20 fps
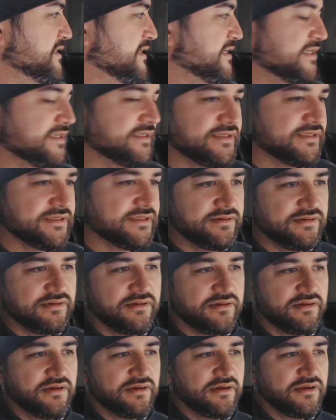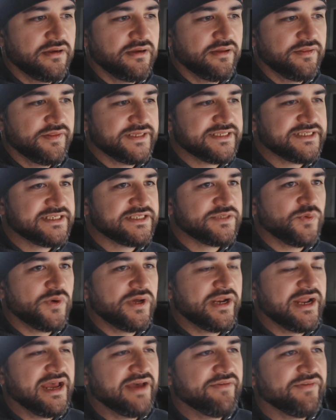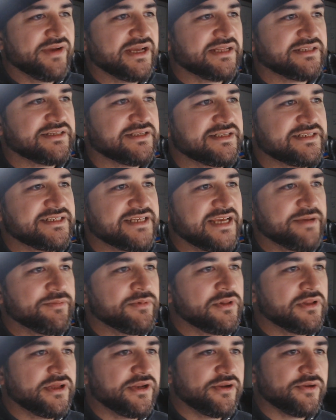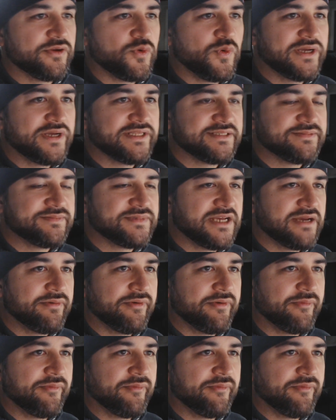It is. This is one I haven't got to the table in quite some time.